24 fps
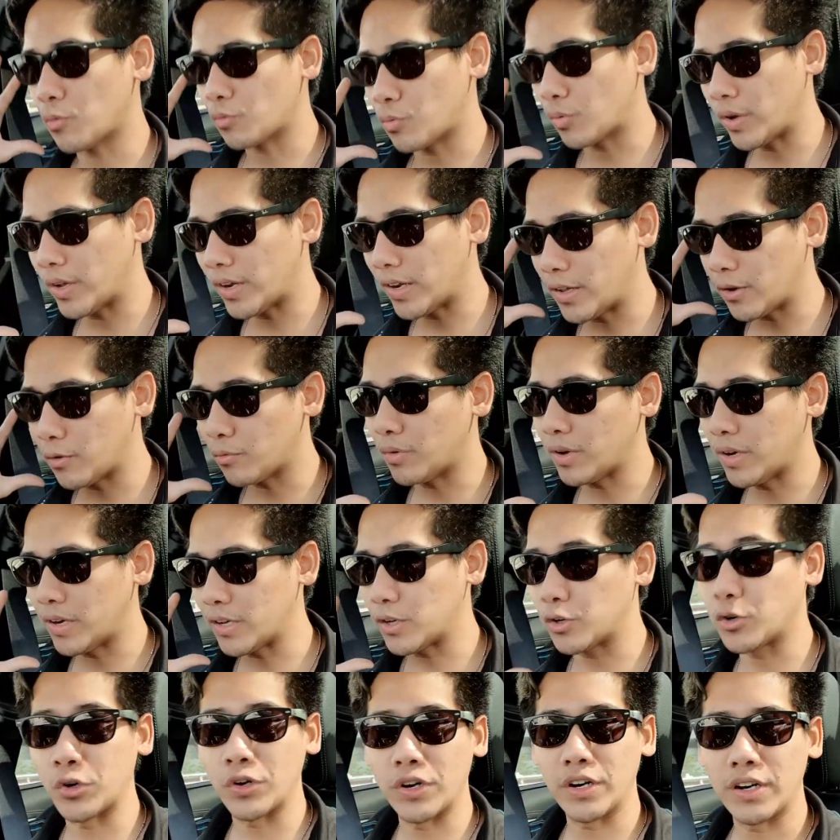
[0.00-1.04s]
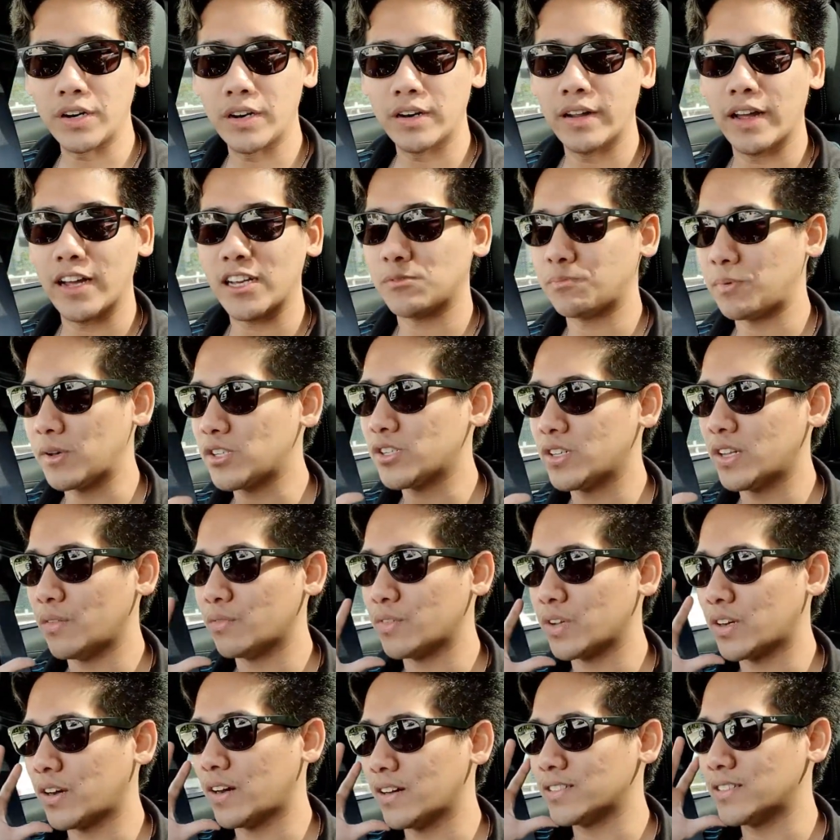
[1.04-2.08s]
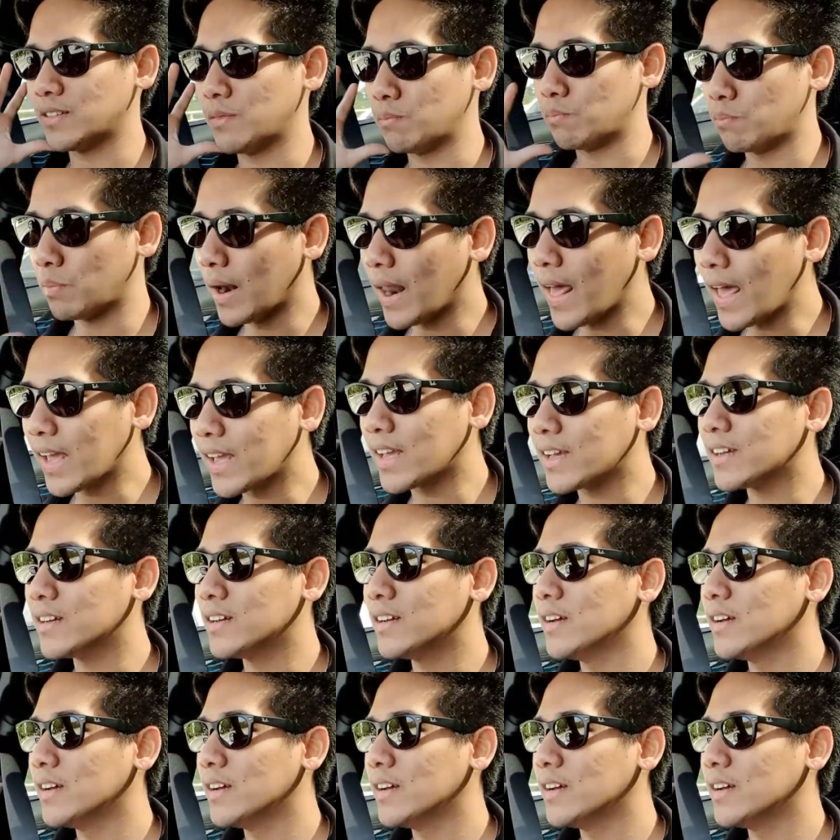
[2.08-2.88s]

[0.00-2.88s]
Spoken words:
really good, especially if the car is in black.